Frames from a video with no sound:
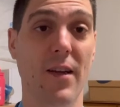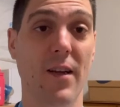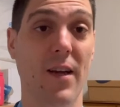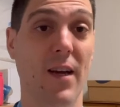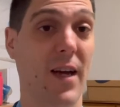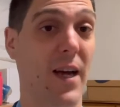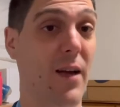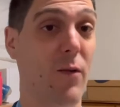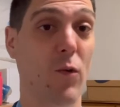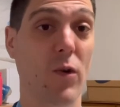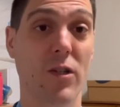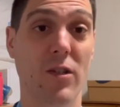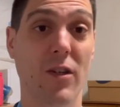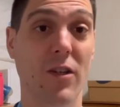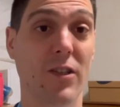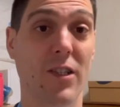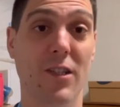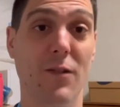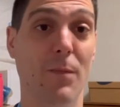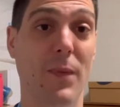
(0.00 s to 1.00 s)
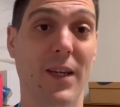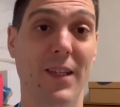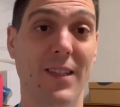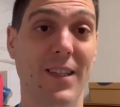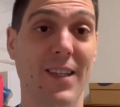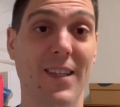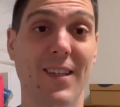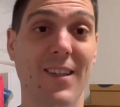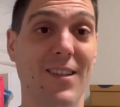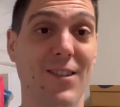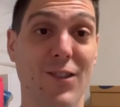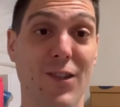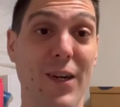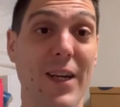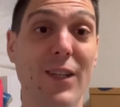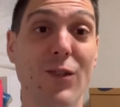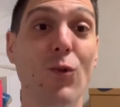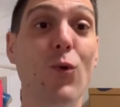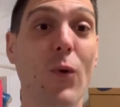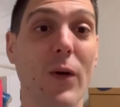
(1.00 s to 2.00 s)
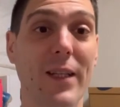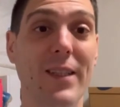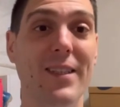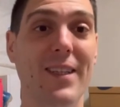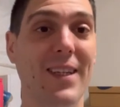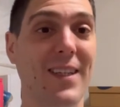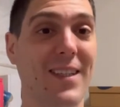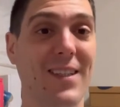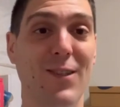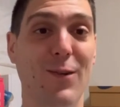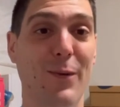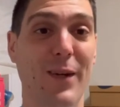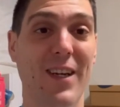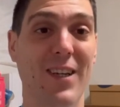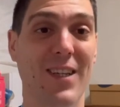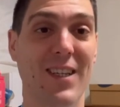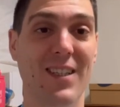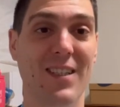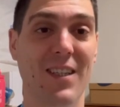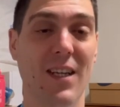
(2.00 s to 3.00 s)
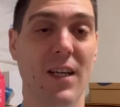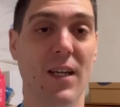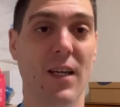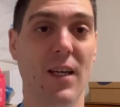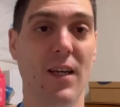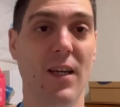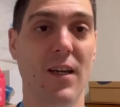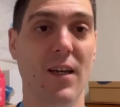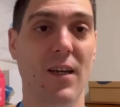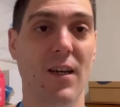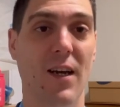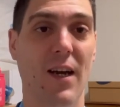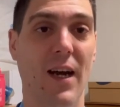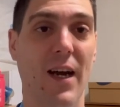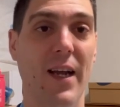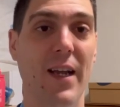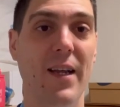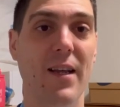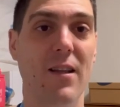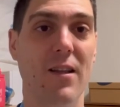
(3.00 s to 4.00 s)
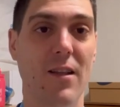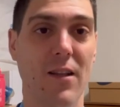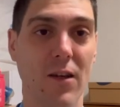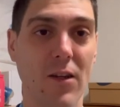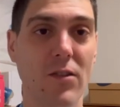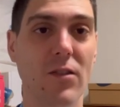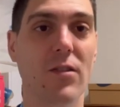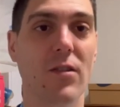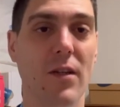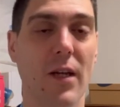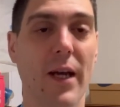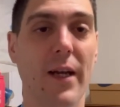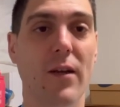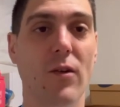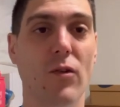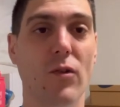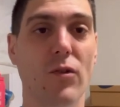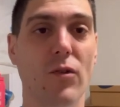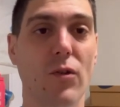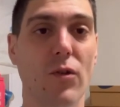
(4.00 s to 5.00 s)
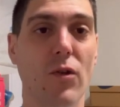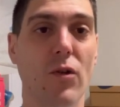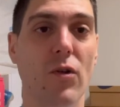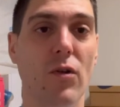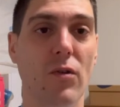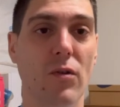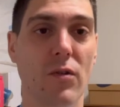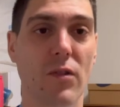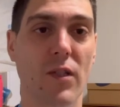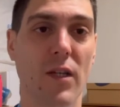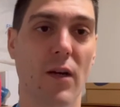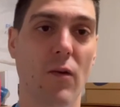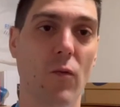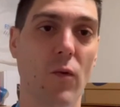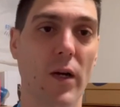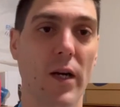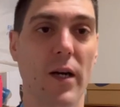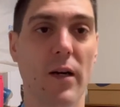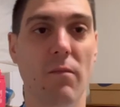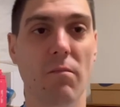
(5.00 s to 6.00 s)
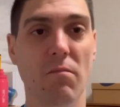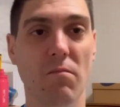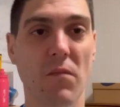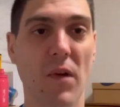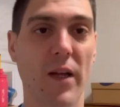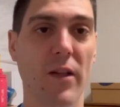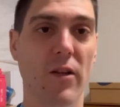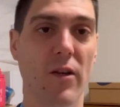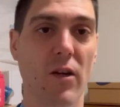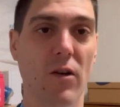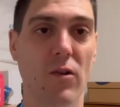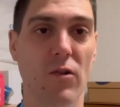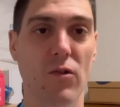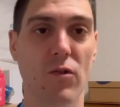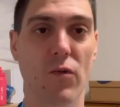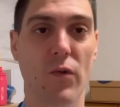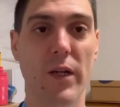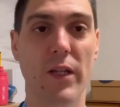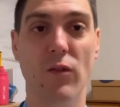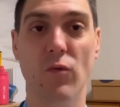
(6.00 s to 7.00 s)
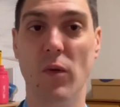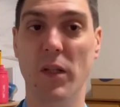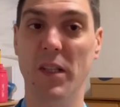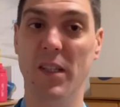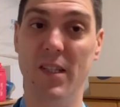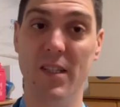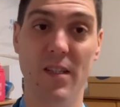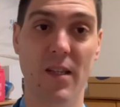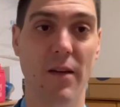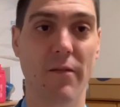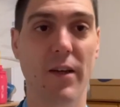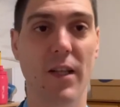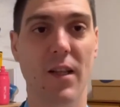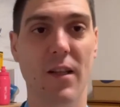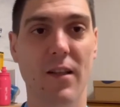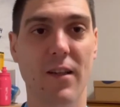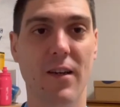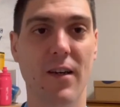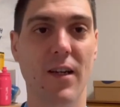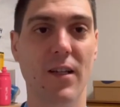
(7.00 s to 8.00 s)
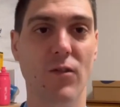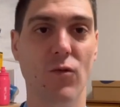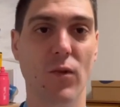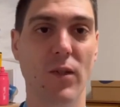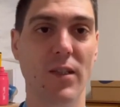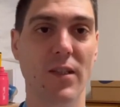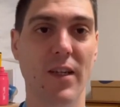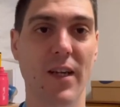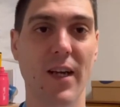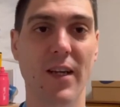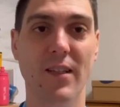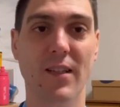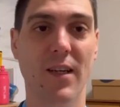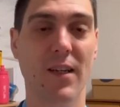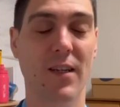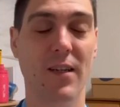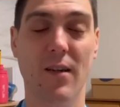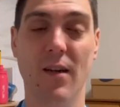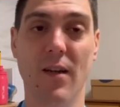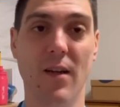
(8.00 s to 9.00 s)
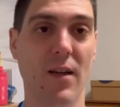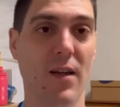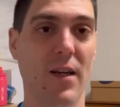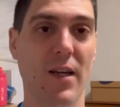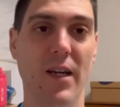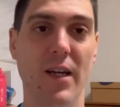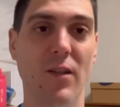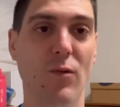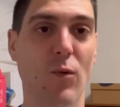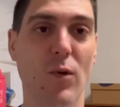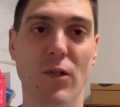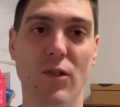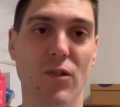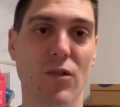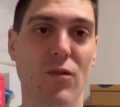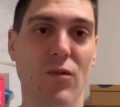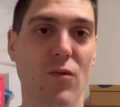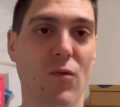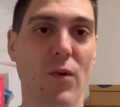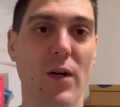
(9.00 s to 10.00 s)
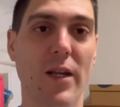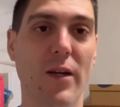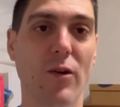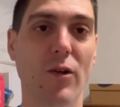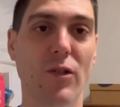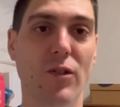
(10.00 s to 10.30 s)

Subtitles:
I was not expecting 3:20, to be honest. I thought I could do somewhere, I don't know, 3:27, 3:28, and it was really good.